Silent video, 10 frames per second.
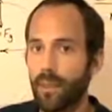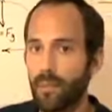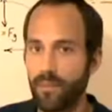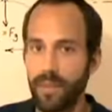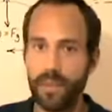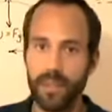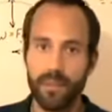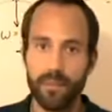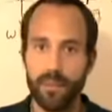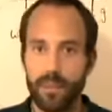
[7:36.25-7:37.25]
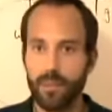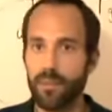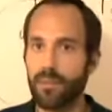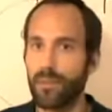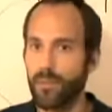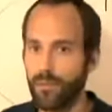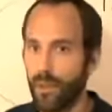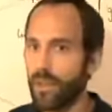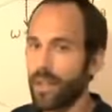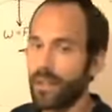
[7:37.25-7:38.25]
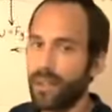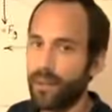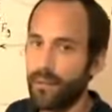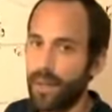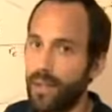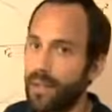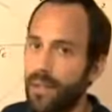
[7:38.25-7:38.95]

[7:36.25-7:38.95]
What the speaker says: preventing them from falling at that rate.